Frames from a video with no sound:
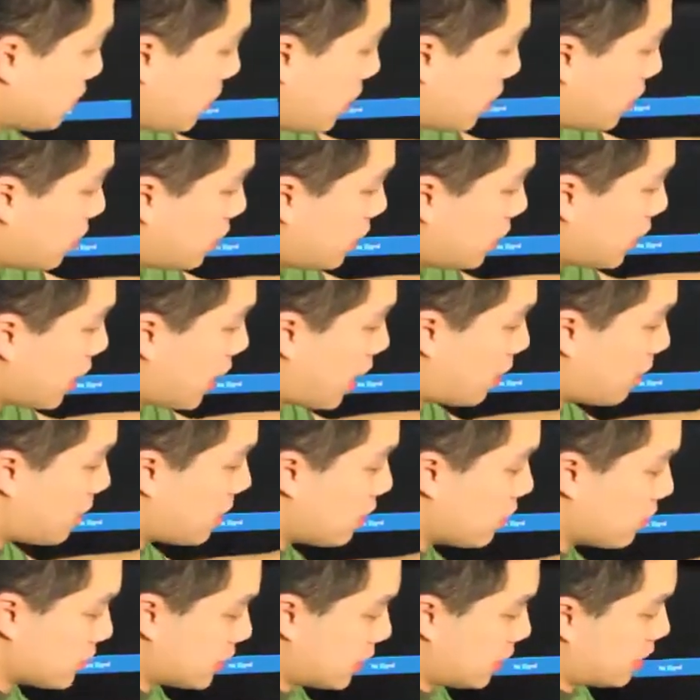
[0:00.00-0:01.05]
monitor, I'll be
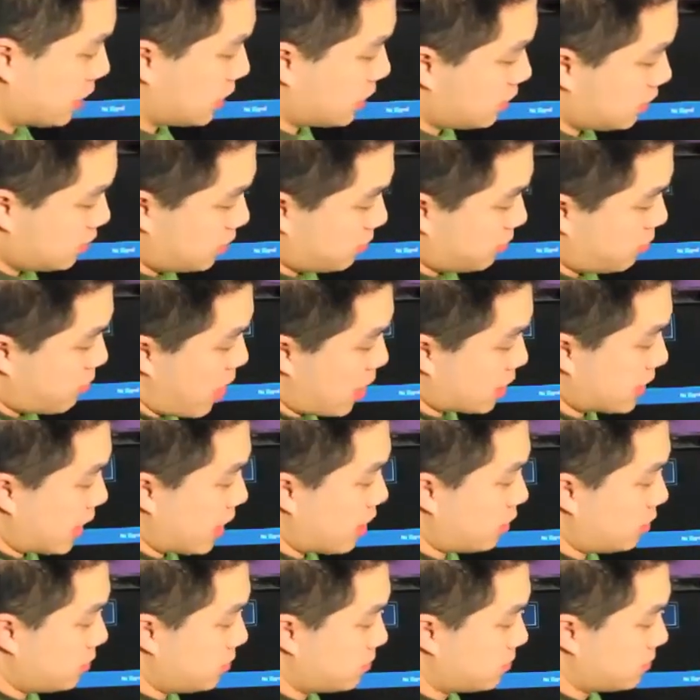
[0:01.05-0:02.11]
using box
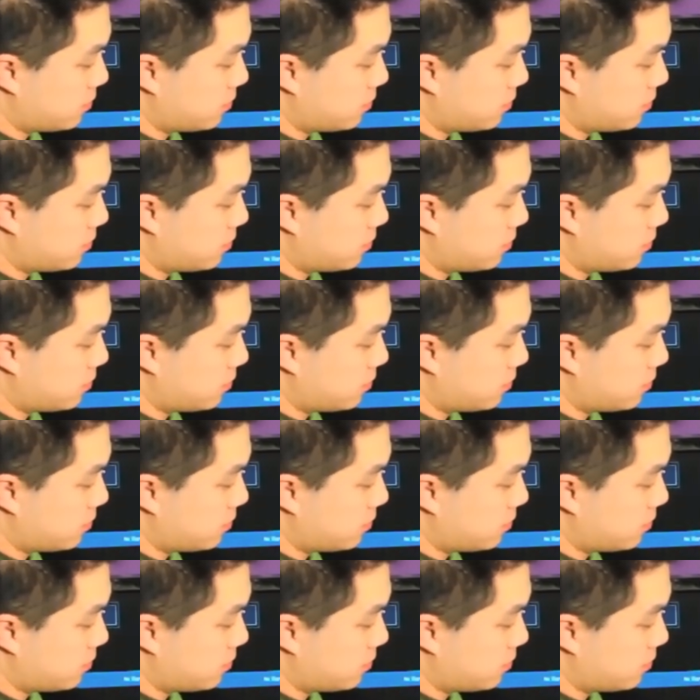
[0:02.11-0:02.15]
dial.